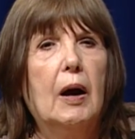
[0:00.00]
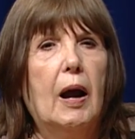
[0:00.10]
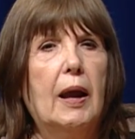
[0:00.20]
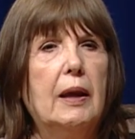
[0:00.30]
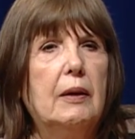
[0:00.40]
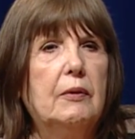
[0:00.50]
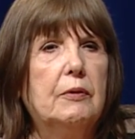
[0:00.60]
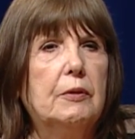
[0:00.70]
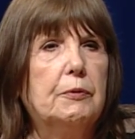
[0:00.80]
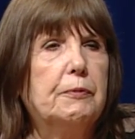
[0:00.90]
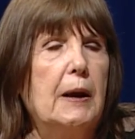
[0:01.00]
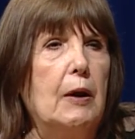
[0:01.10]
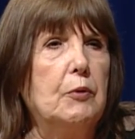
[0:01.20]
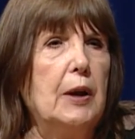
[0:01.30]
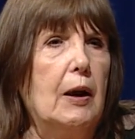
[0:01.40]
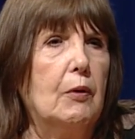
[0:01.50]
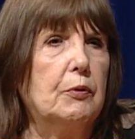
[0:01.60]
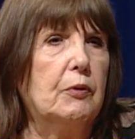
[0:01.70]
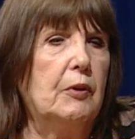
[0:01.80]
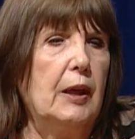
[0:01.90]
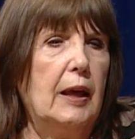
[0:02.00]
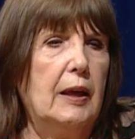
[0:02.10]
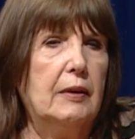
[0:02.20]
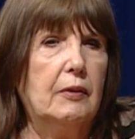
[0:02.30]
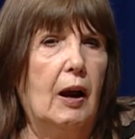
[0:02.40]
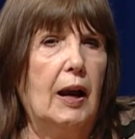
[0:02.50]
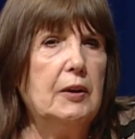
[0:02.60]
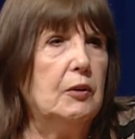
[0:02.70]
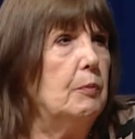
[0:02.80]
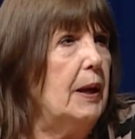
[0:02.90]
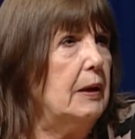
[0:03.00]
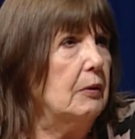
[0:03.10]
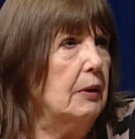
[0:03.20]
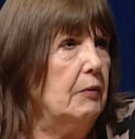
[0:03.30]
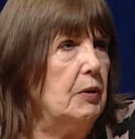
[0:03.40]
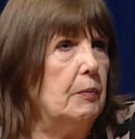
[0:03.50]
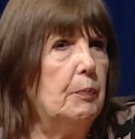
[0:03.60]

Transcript: I found out that I could make a living